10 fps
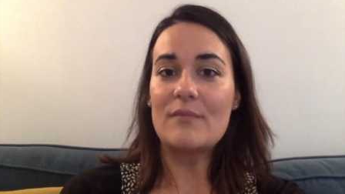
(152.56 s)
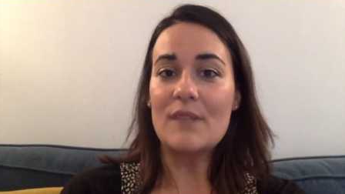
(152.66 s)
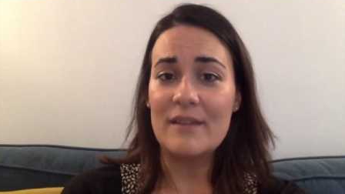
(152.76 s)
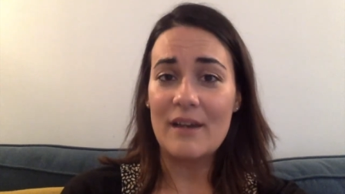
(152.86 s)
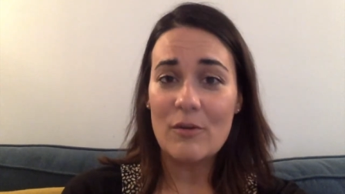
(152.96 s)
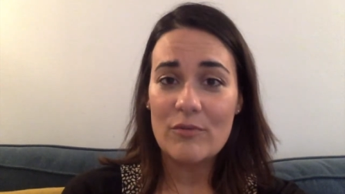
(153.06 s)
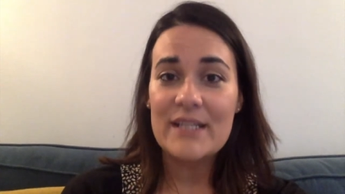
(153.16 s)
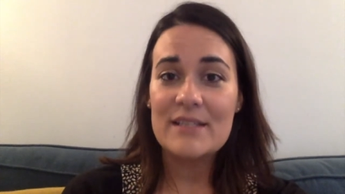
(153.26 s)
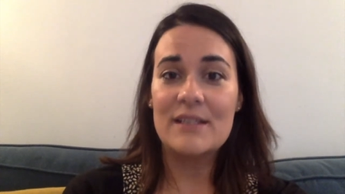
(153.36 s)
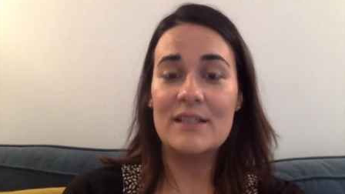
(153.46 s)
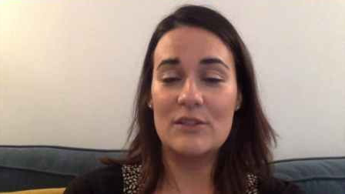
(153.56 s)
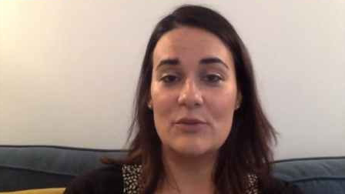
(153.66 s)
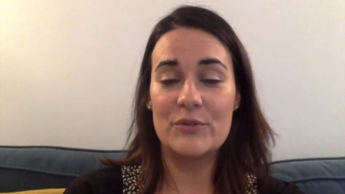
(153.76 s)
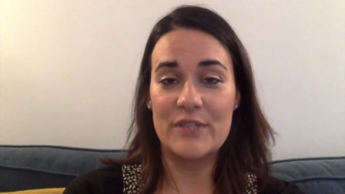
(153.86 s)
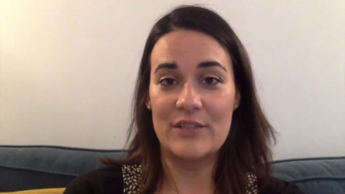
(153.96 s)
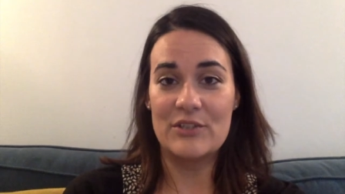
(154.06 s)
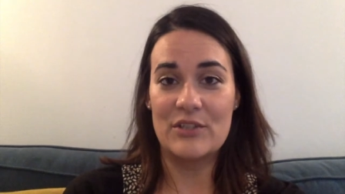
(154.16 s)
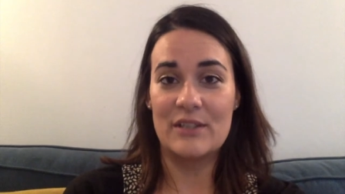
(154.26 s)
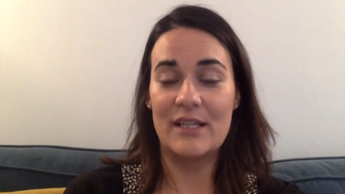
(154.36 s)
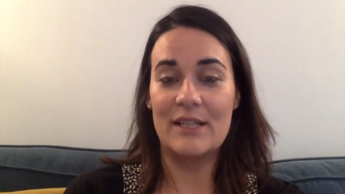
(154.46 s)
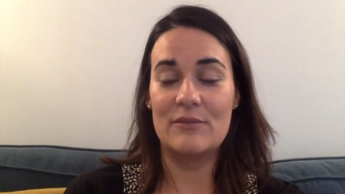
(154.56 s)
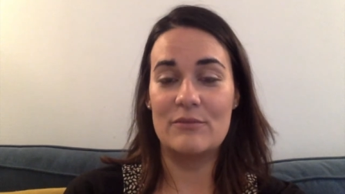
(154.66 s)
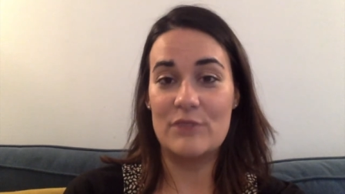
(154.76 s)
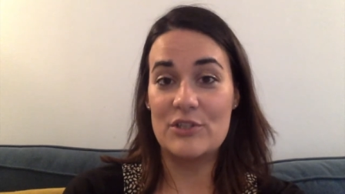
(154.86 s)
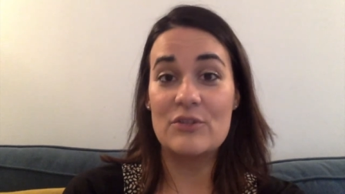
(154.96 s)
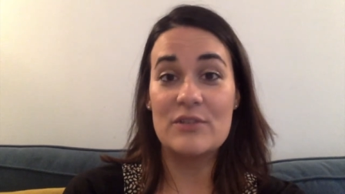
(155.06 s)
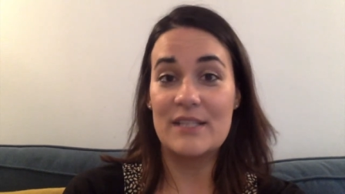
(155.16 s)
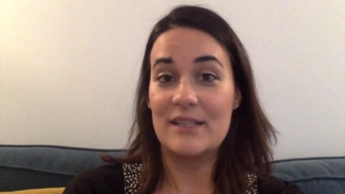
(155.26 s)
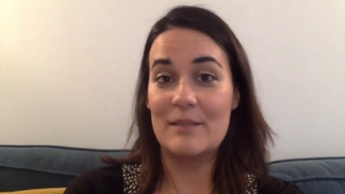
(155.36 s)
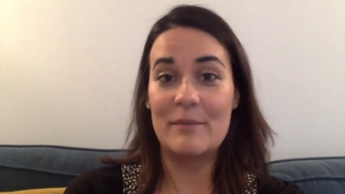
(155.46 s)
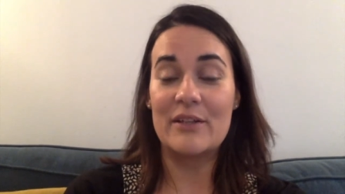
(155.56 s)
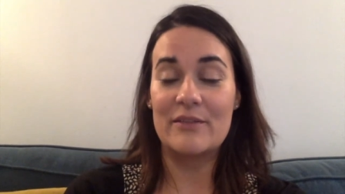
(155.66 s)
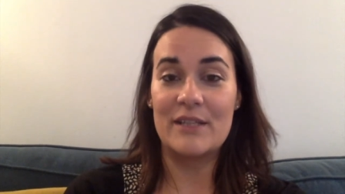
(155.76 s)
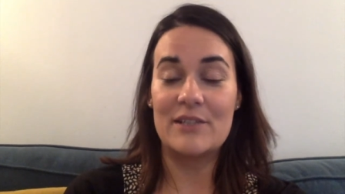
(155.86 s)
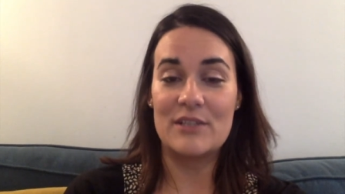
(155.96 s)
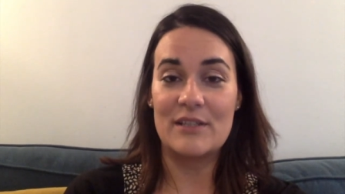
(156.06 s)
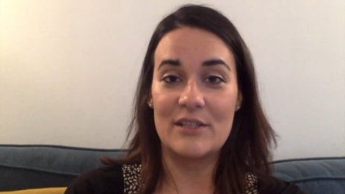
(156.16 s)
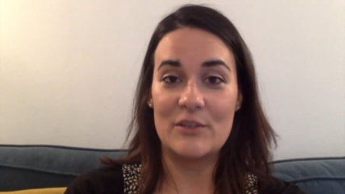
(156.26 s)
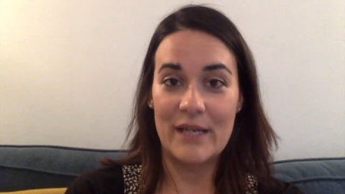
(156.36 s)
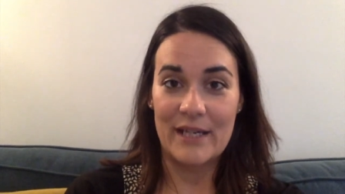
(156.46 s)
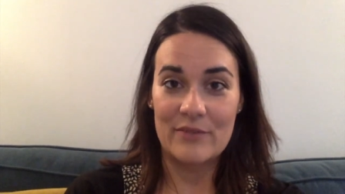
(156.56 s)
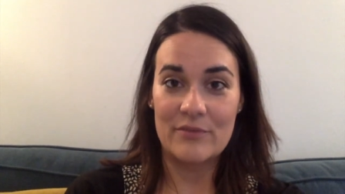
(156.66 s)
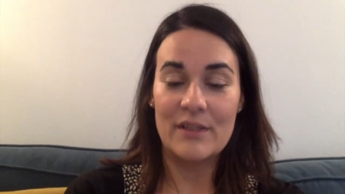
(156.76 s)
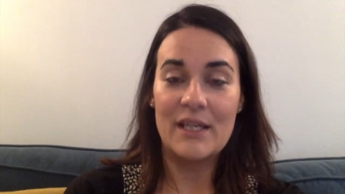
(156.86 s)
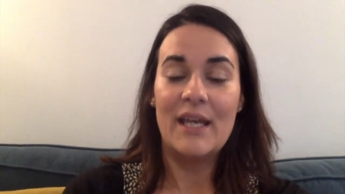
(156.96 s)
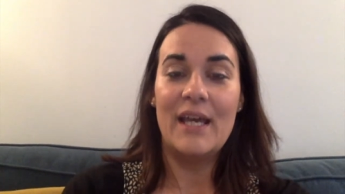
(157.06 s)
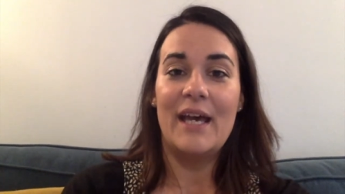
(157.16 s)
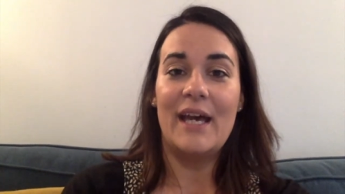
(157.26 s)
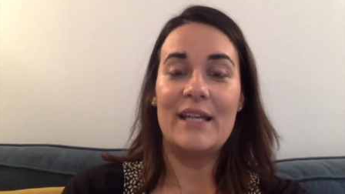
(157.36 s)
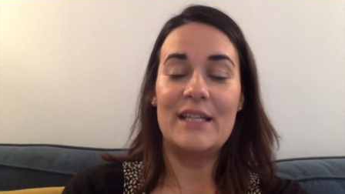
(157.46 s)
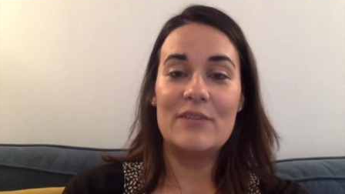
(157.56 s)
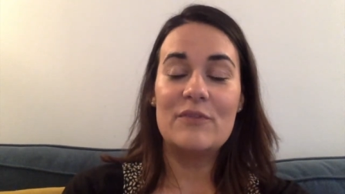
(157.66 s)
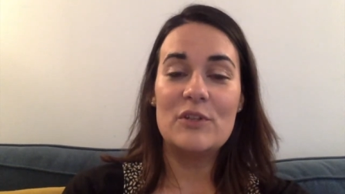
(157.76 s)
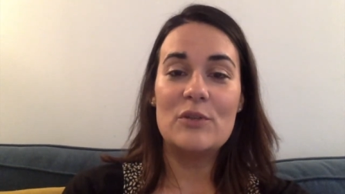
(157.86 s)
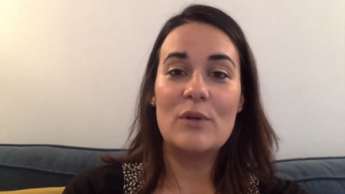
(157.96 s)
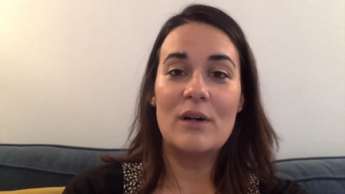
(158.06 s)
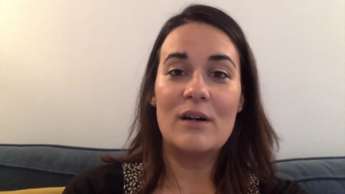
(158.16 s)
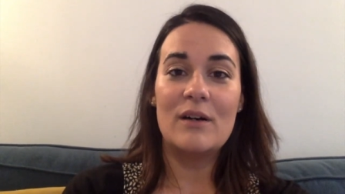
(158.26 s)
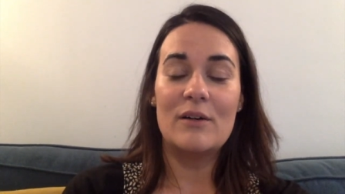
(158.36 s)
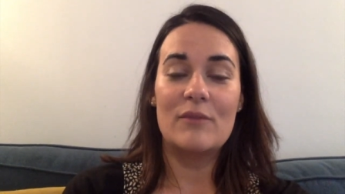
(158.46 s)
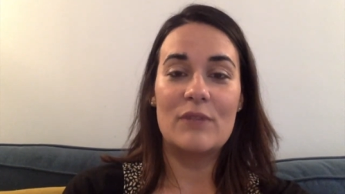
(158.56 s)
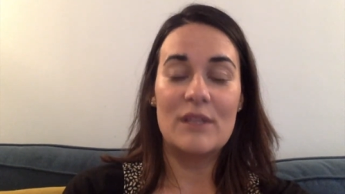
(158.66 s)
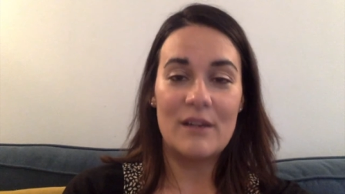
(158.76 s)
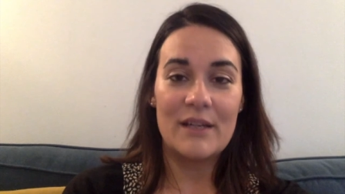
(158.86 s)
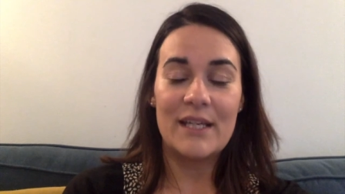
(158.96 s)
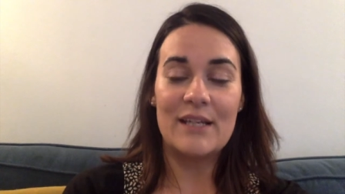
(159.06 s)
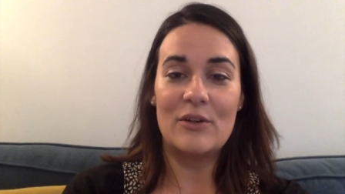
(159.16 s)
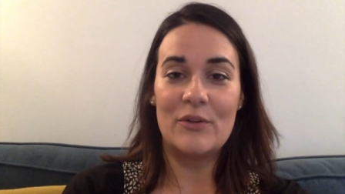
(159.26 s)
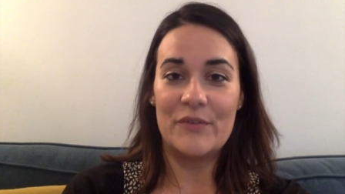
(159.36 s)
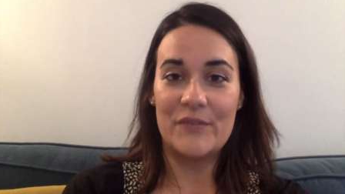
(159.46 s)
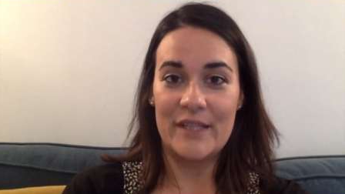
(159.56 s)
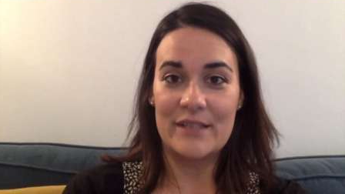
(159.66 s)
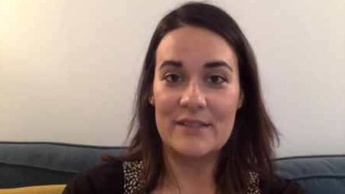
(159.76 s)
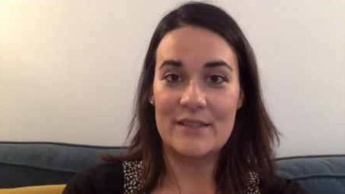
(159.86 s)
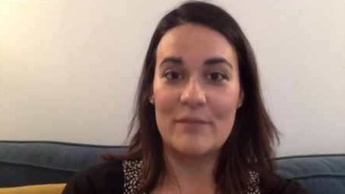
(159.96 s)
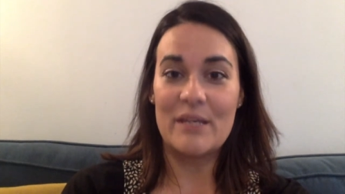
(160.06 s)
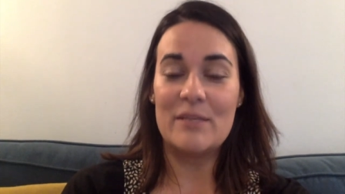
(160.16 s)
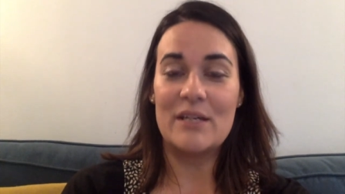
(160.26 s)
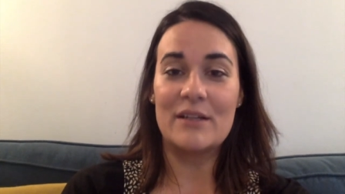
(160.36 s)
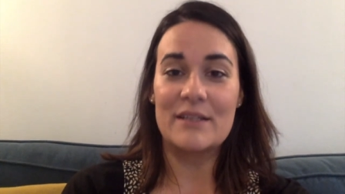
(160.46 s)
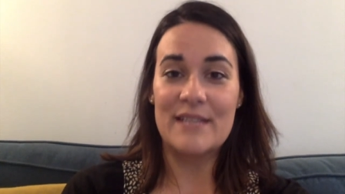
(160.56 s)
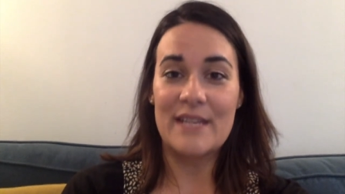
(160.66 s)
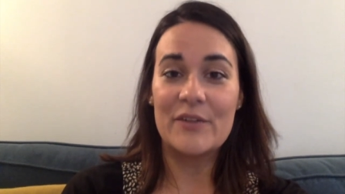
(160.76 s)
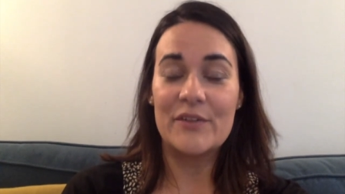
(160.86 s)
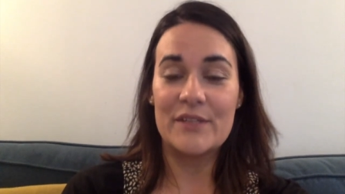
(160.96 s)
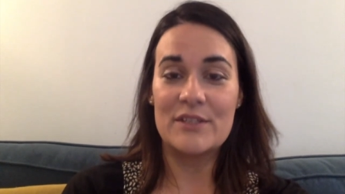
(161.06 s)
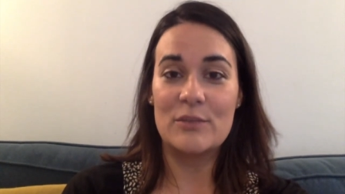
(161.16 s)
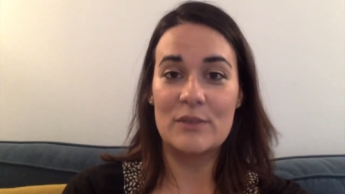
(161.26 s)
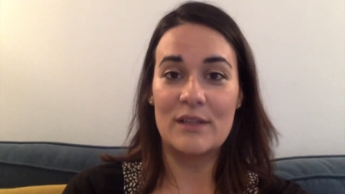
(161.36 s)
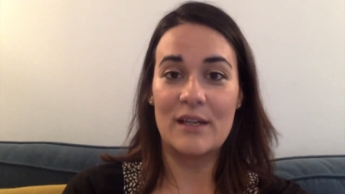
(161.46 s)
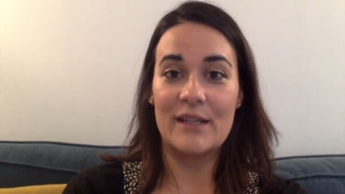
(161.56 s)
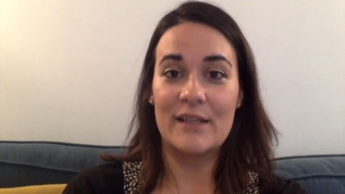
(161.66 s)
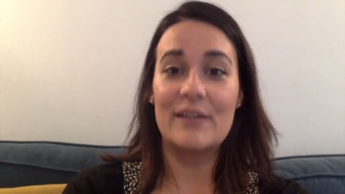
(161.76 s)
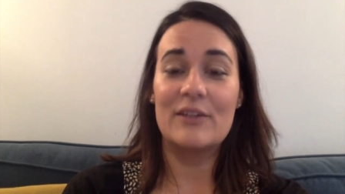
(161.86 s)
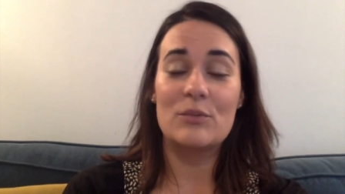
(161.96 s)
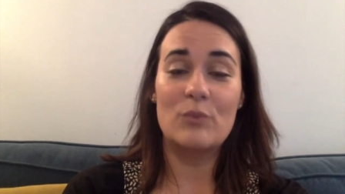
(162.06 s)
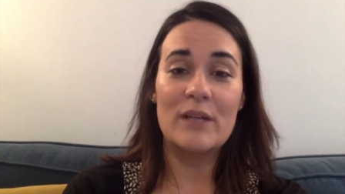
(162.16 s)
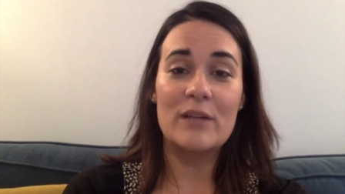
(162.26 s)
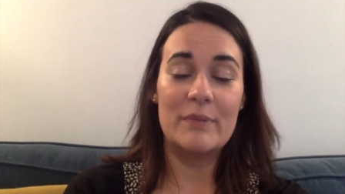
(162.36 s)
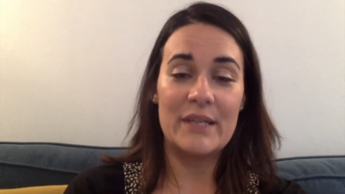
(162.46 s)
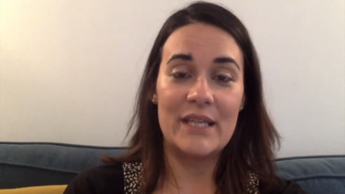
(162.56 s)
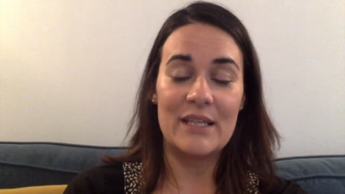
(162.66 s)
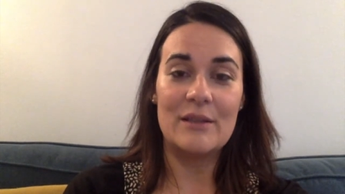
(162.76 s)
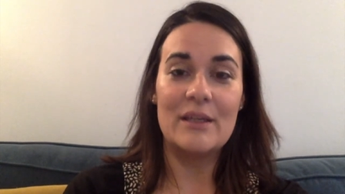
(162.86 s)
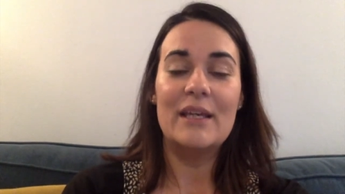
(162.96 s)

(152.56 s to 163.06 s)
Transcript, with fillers: that are raising your tension and reducing the amount of energy that you have. And if you are relying on things that maybe aren't as healthy as you would like, it could well be